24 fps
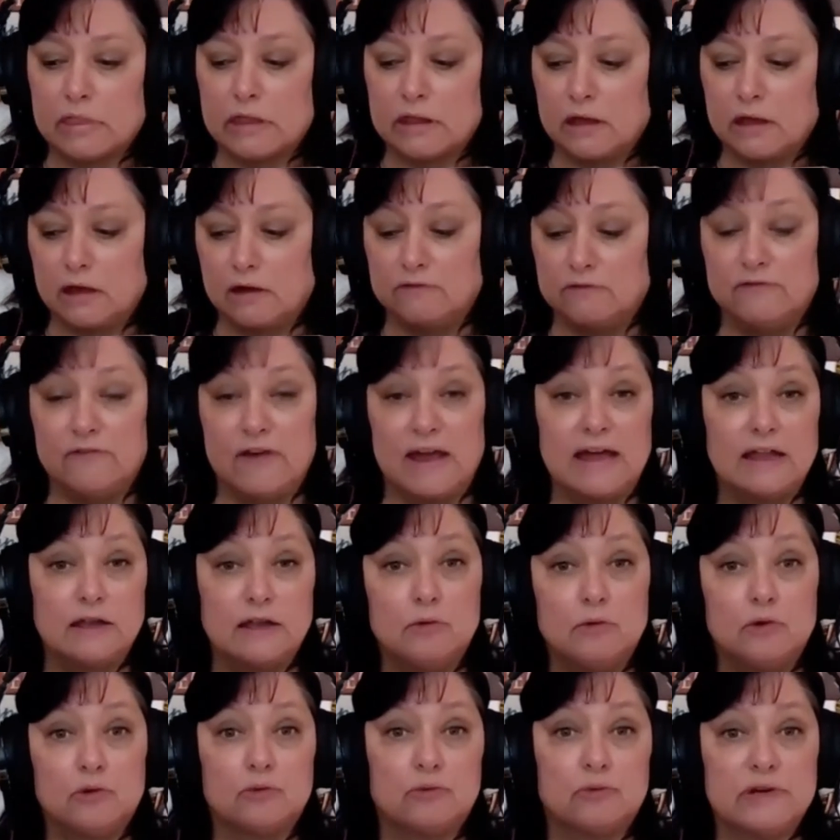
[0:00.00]

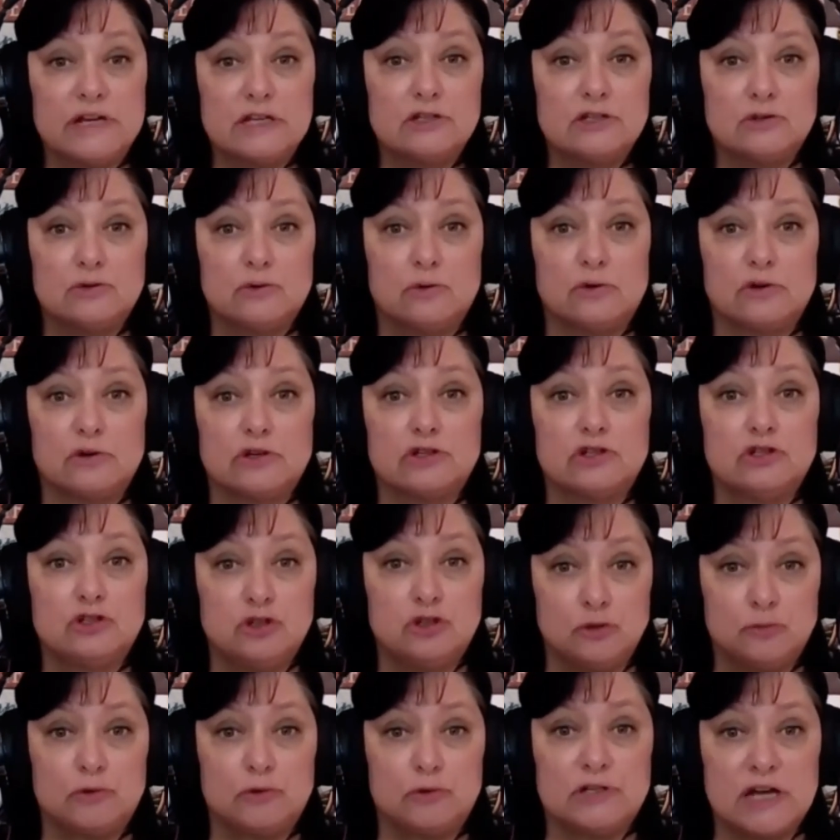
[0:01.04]
available resource
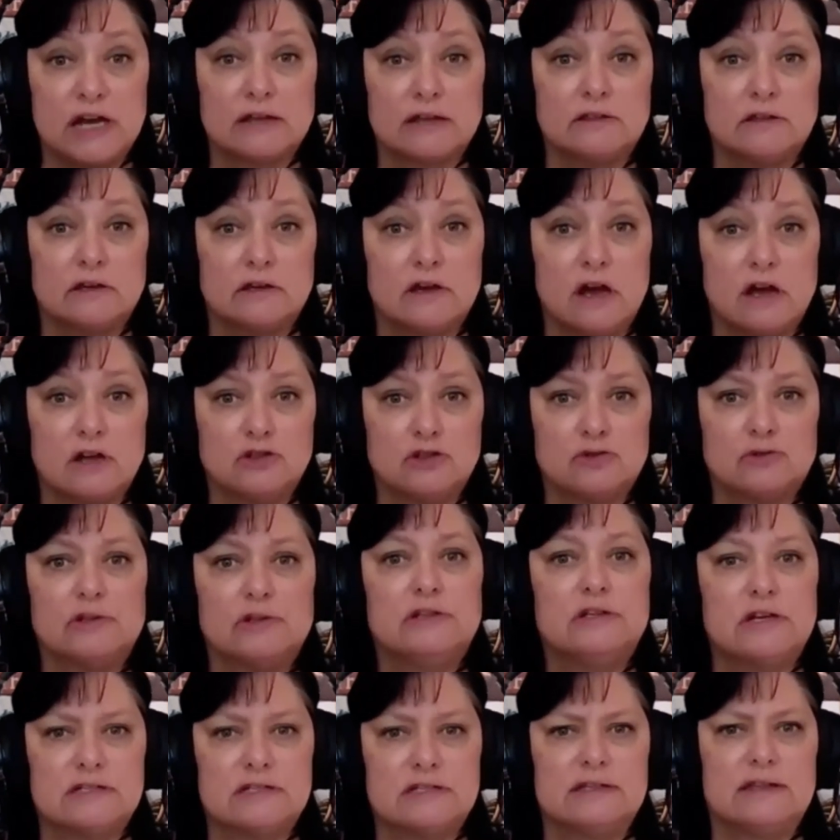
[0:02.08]
to protect the country,
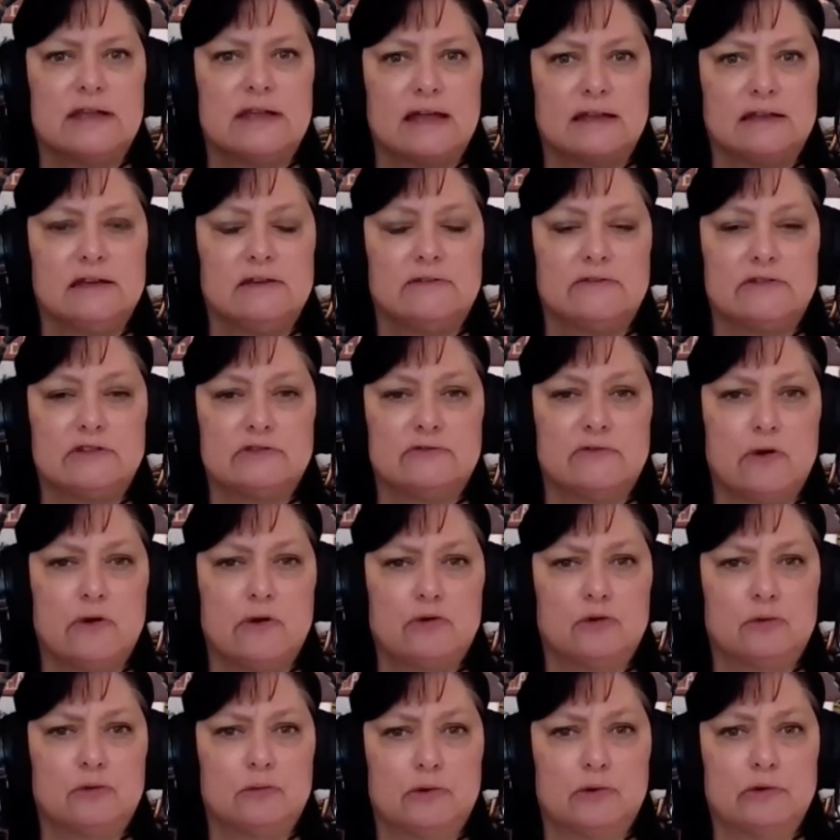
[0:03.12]
doesn't that leave us
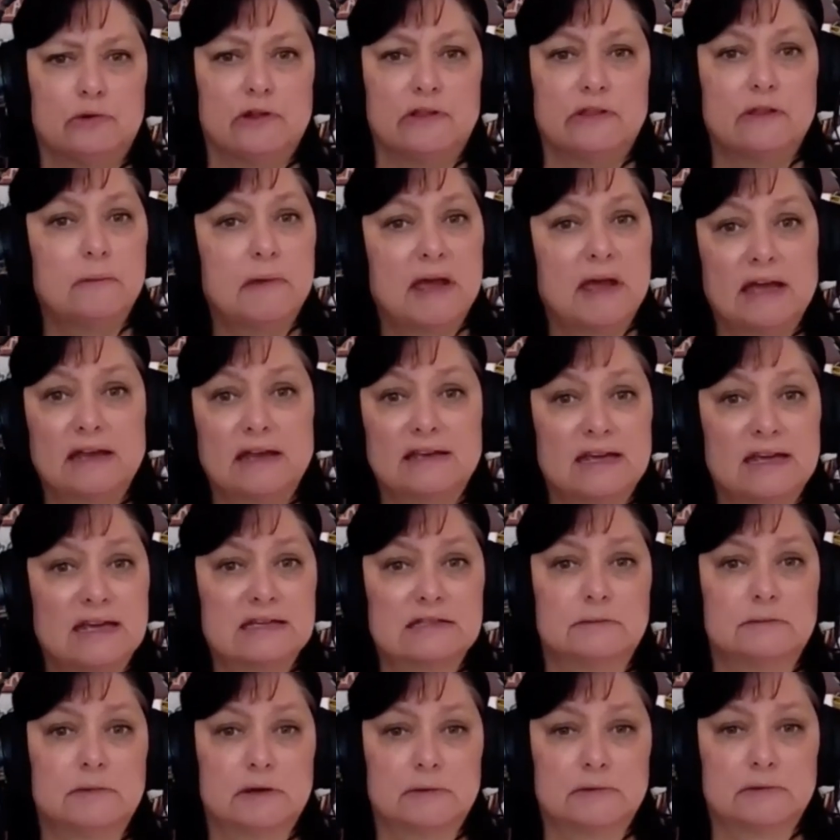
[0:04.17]
vulnerable? And the man needs
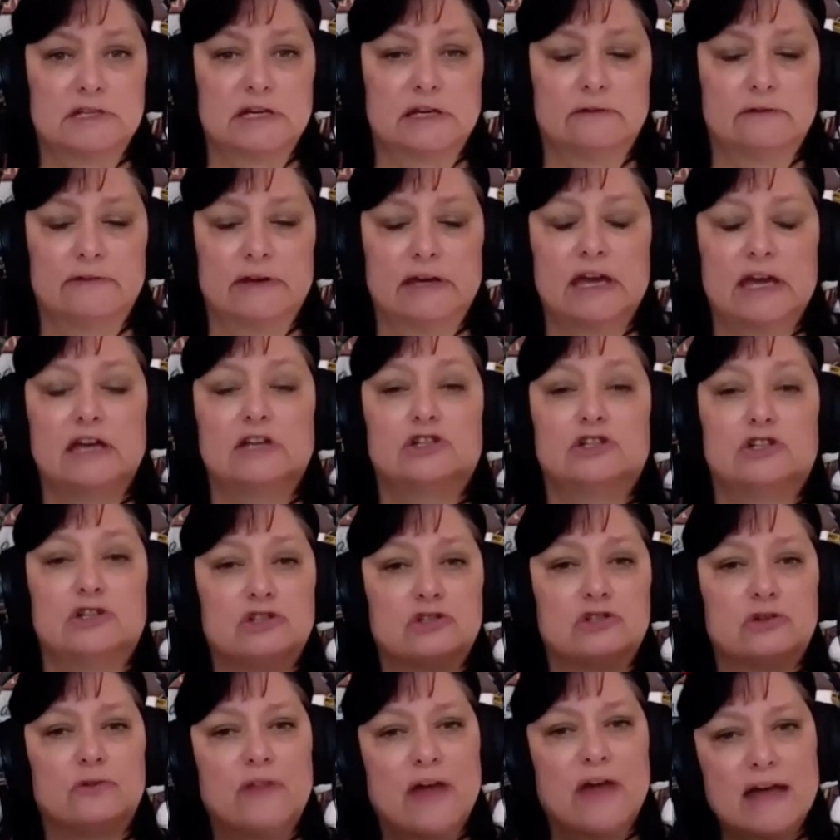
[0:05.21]
to be able to take a vacation.
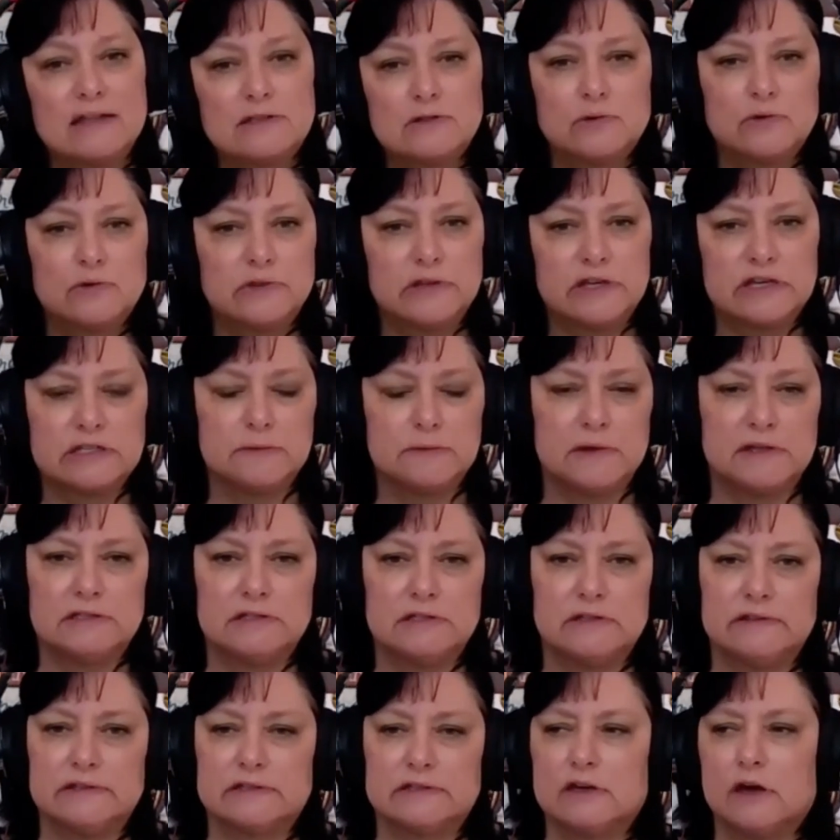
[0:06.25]
So that's where the expense
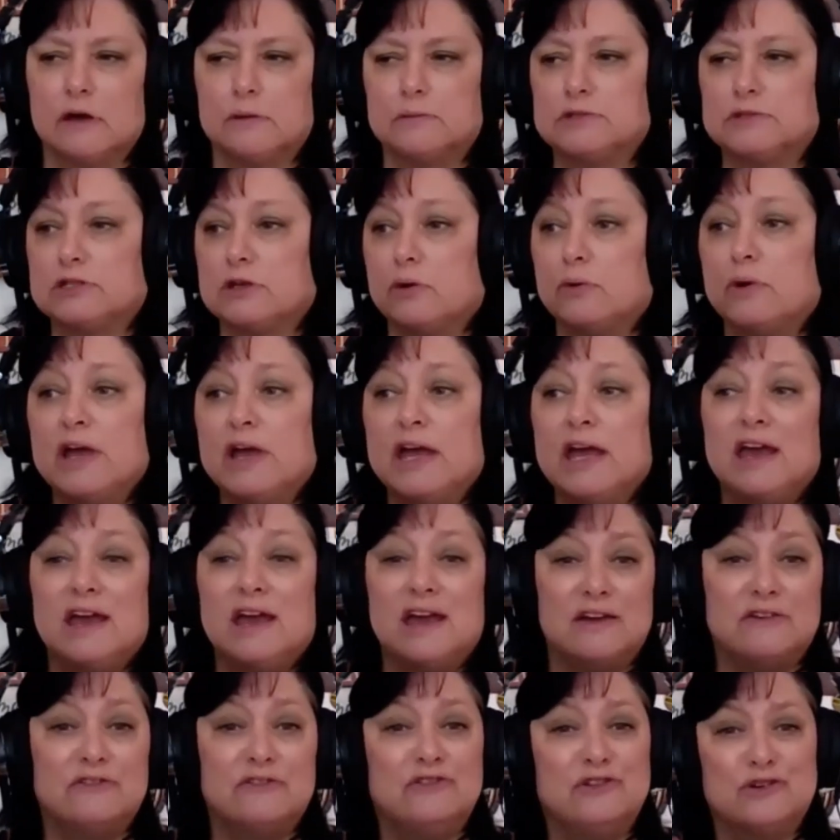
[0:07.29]
of this comes. So
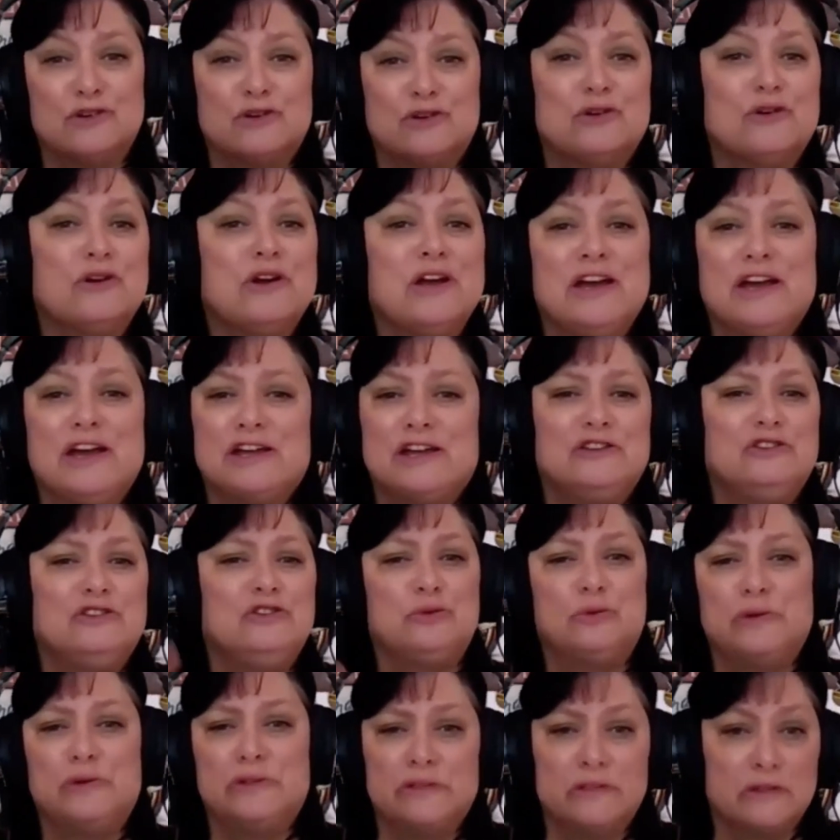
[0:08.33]
if you're
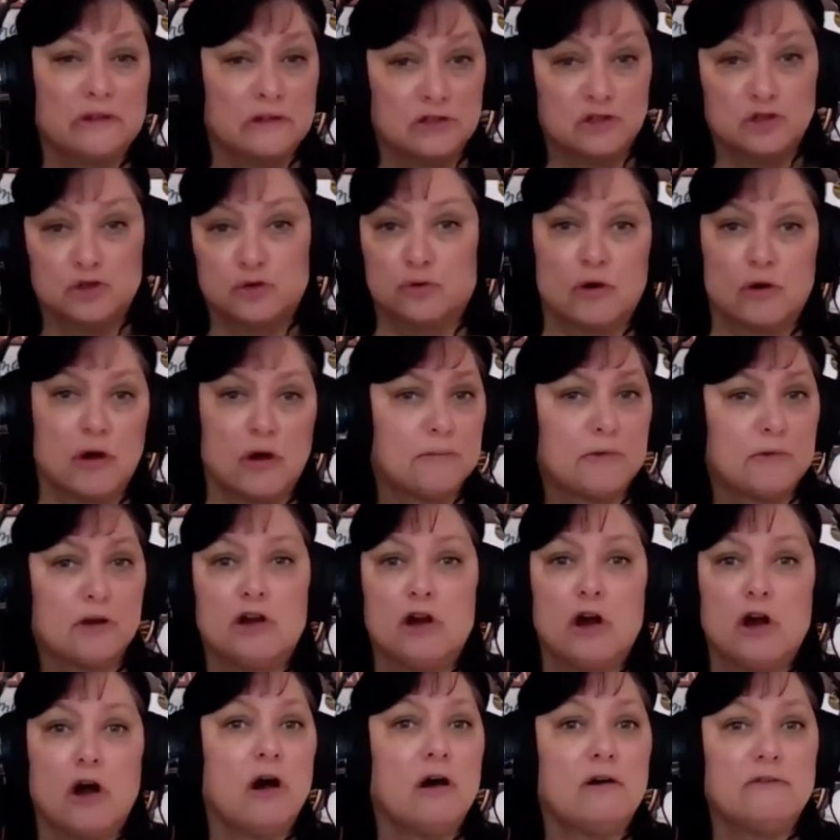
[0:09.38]
doing the Trump
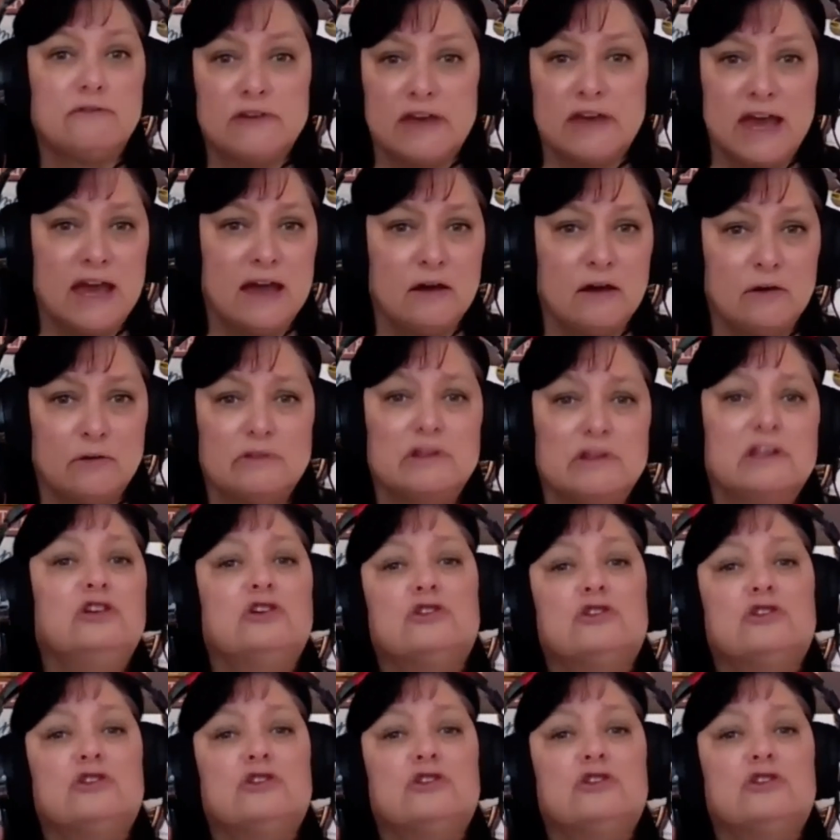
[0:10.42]
golf count, then you're